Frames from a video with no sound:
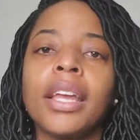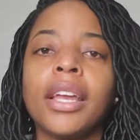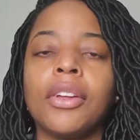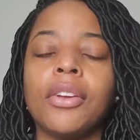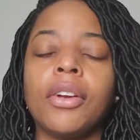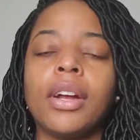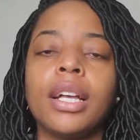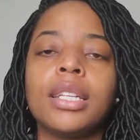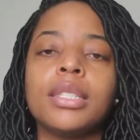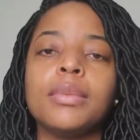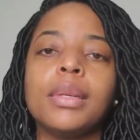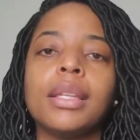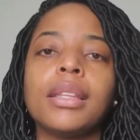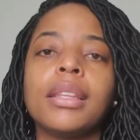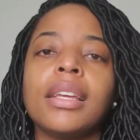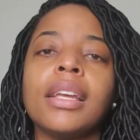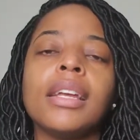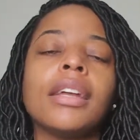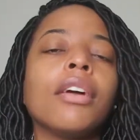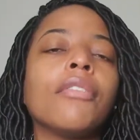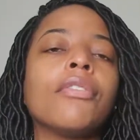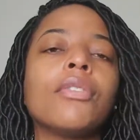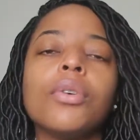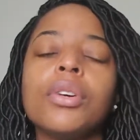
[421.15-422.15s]
at your husband
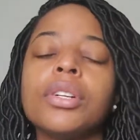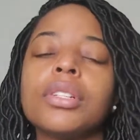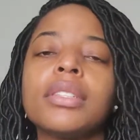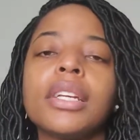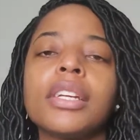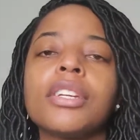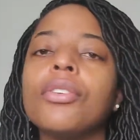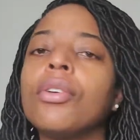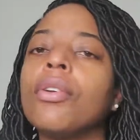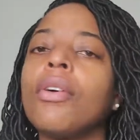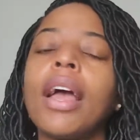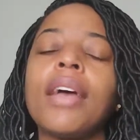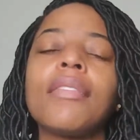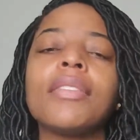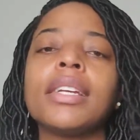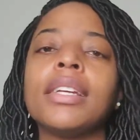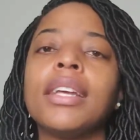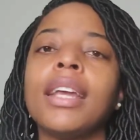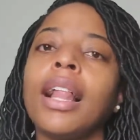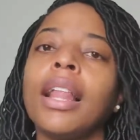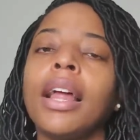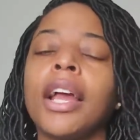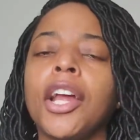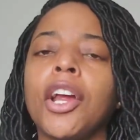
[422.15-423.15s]
thing, of course, like, you don't have to
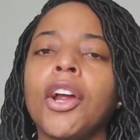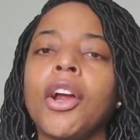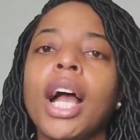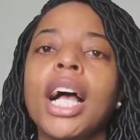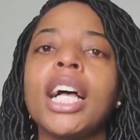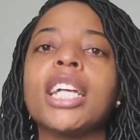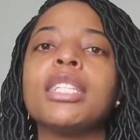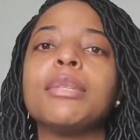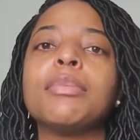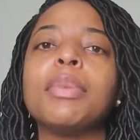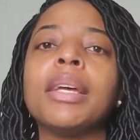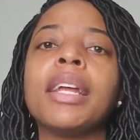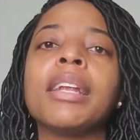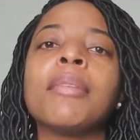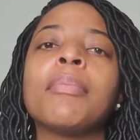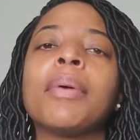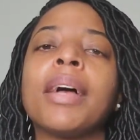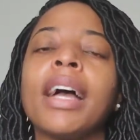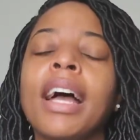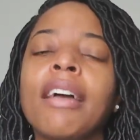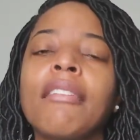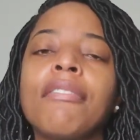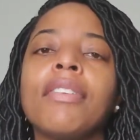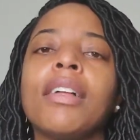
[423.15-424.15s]
yell at your husband,
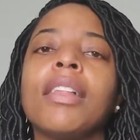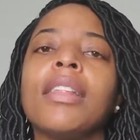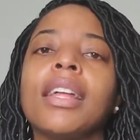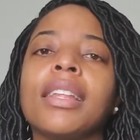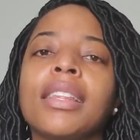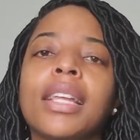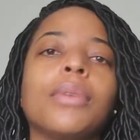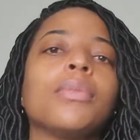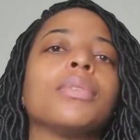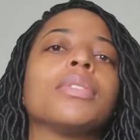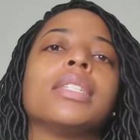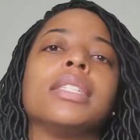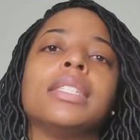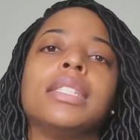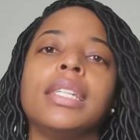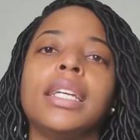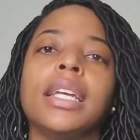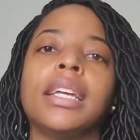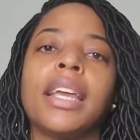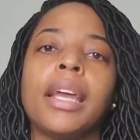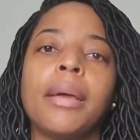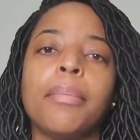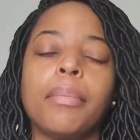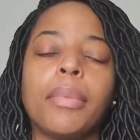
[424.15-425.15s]
but I felt like that was a
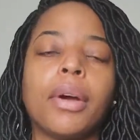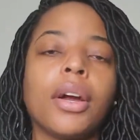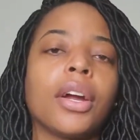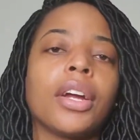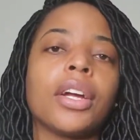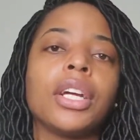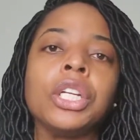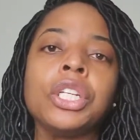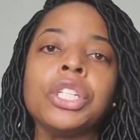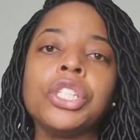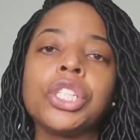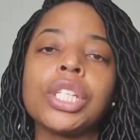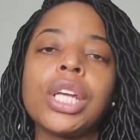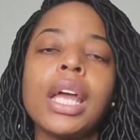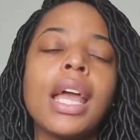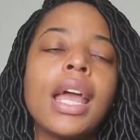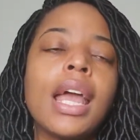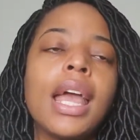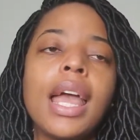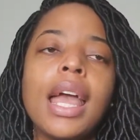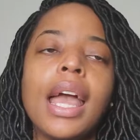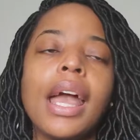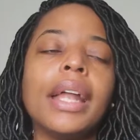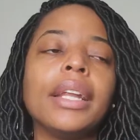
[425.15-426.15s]
dig at Marge.
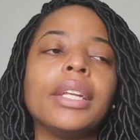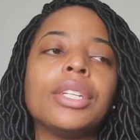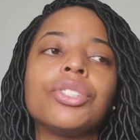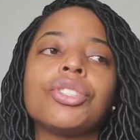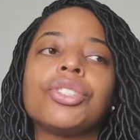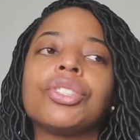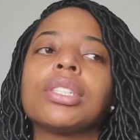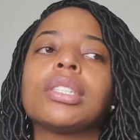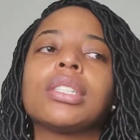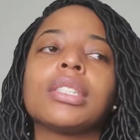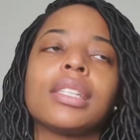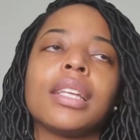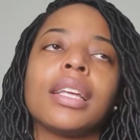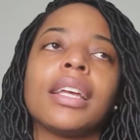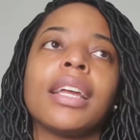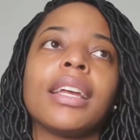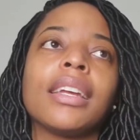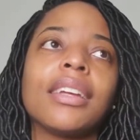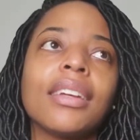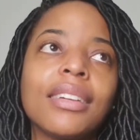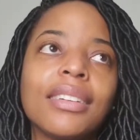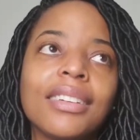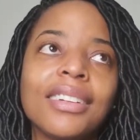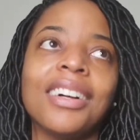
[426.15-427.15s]
And it's just
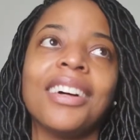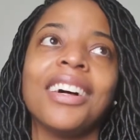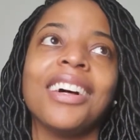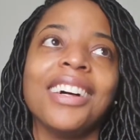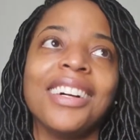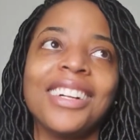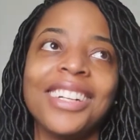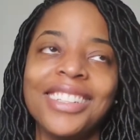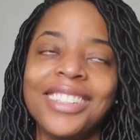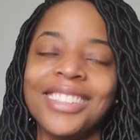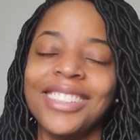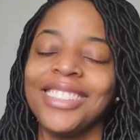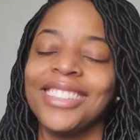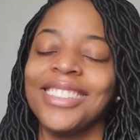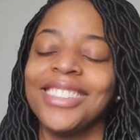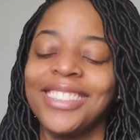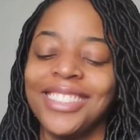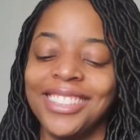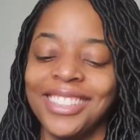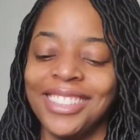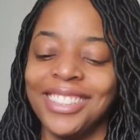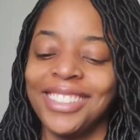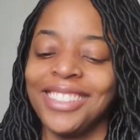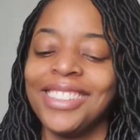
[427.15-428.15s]
like,
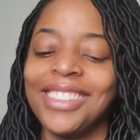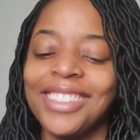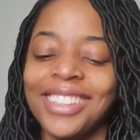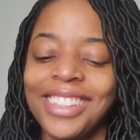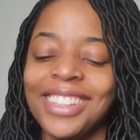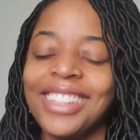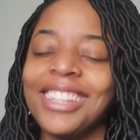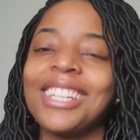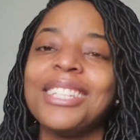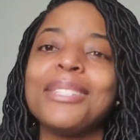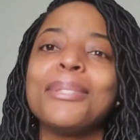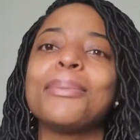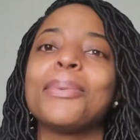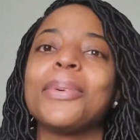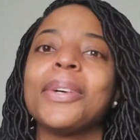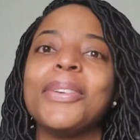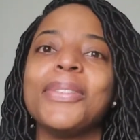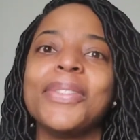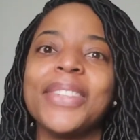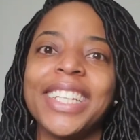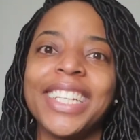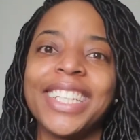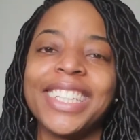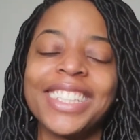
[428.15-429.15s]
these
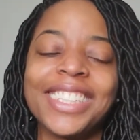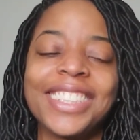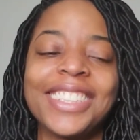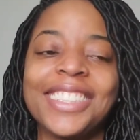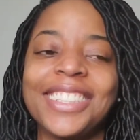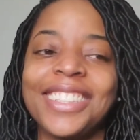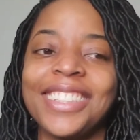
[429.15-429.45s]
women,